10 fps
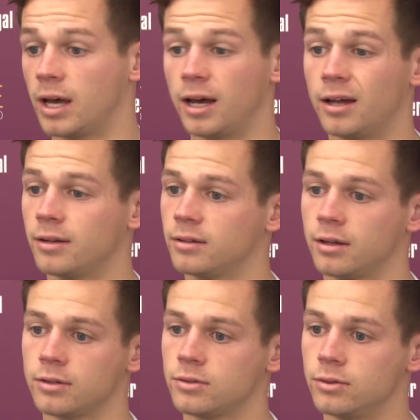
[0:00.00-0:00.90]
Nah,
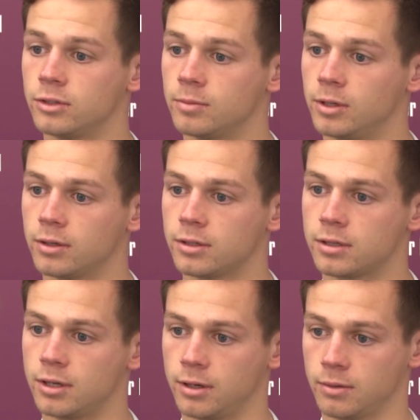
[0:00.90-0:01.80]
none at all, to be
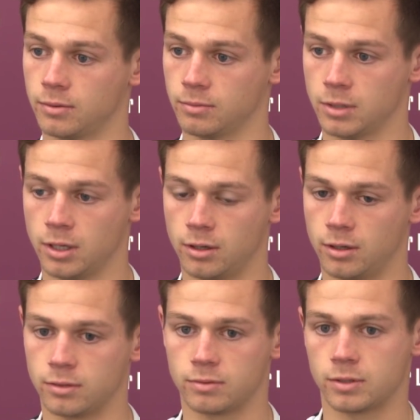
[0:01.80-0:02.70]
honest. Like,
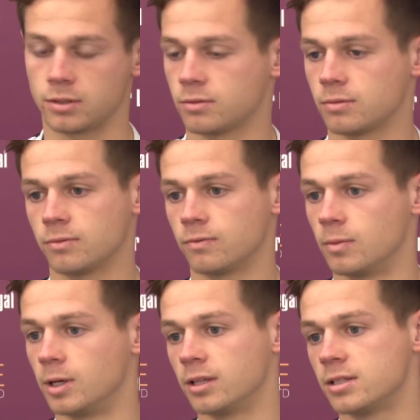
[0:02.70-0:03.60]
it's just, for
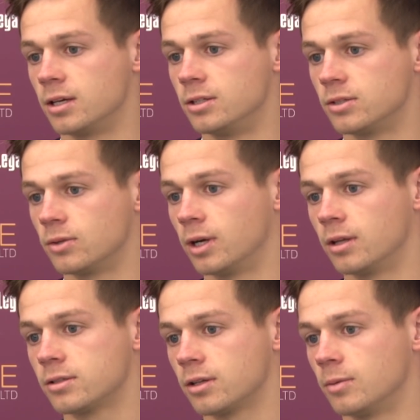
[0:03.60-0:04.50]
me, it's ages away.
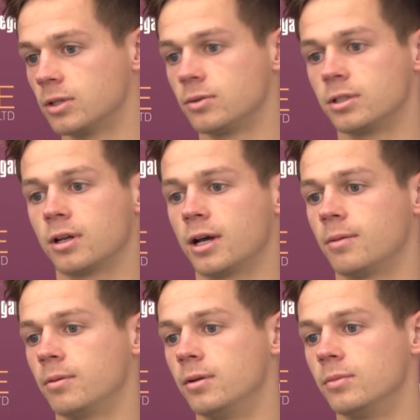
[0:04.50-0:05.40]
There's so much which can
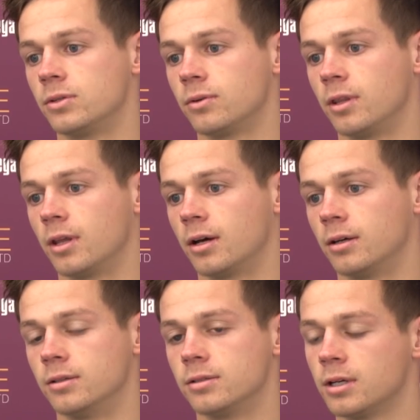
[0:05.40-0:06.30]
happen in between that,
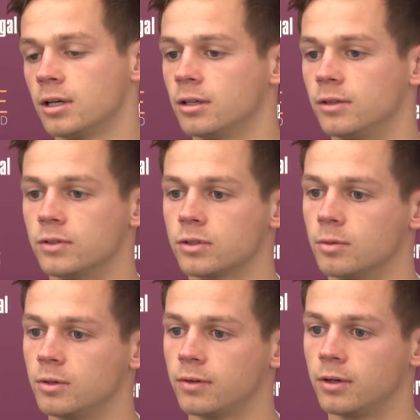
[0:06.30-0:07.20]
and you've just got
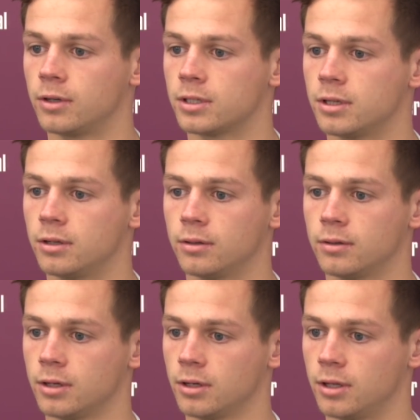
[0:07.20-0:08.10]
to be focusing
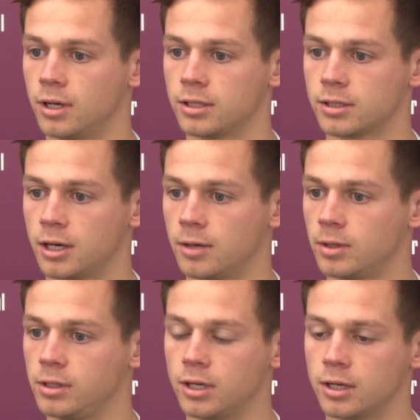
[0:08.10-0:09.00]
on the next game
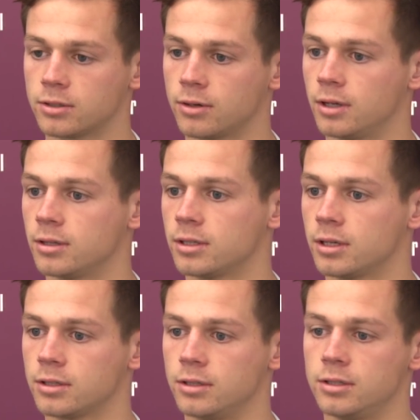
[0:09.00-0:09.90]
and your next training
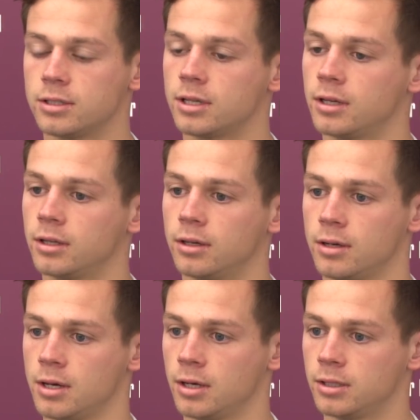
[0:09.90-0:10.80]
session. You just take it
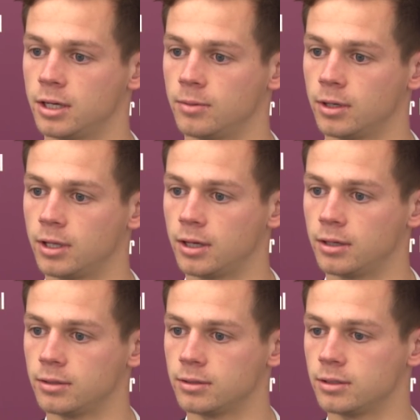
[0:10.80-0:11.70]
day by day
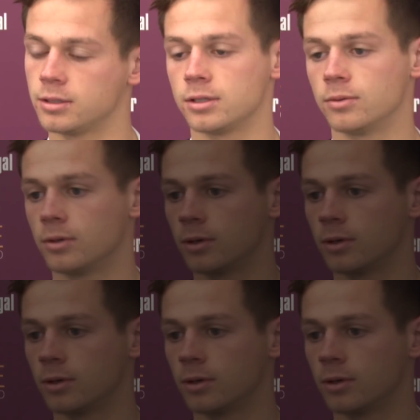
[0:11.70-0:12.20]
and you just see what